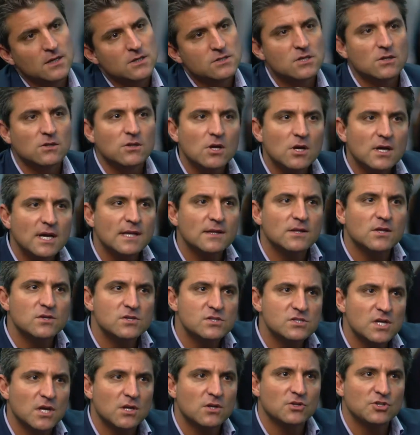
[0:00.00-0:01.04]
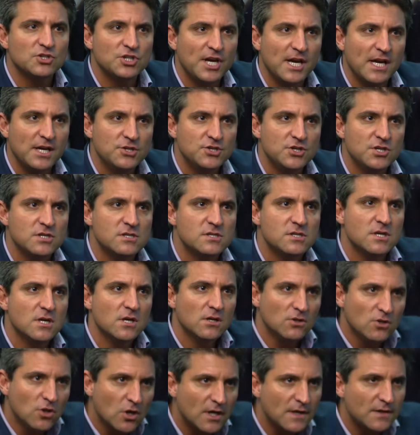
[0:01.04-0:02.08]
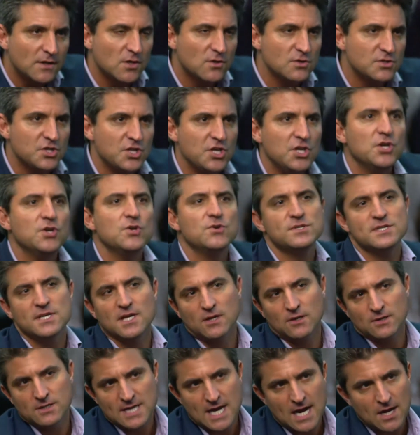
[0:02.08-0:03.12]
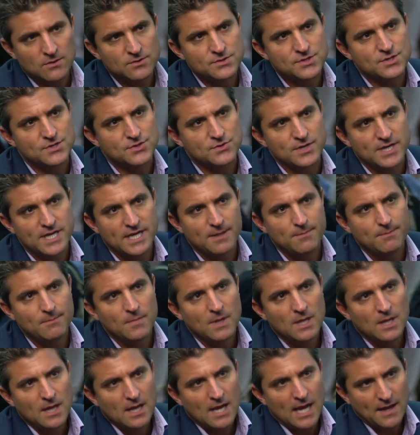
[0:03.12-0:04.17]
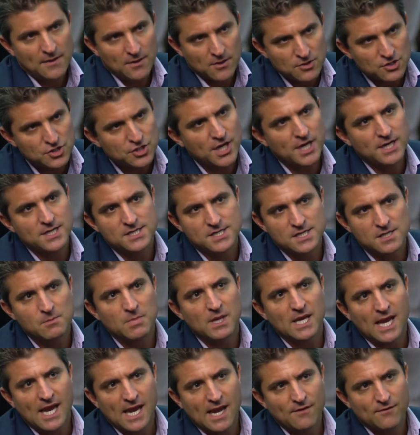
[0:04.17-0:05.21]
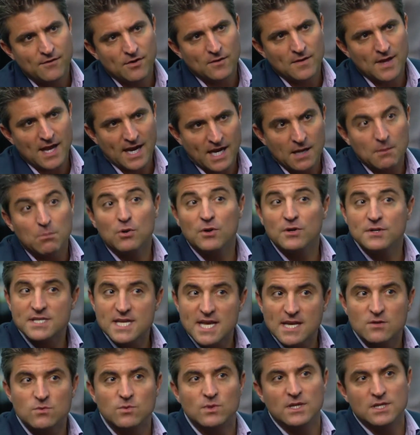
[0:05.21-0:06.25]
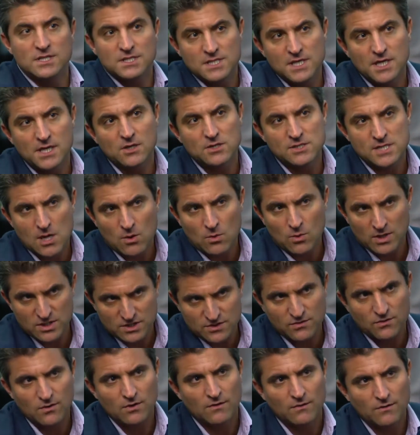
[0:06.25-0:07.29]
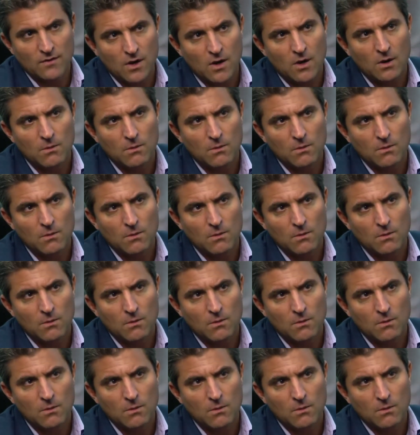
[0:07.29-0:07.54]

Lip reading: To look at those subtle changes, look at those cues that are downstream, and those changes in behavior that could predict when the senior's at risk for a fall.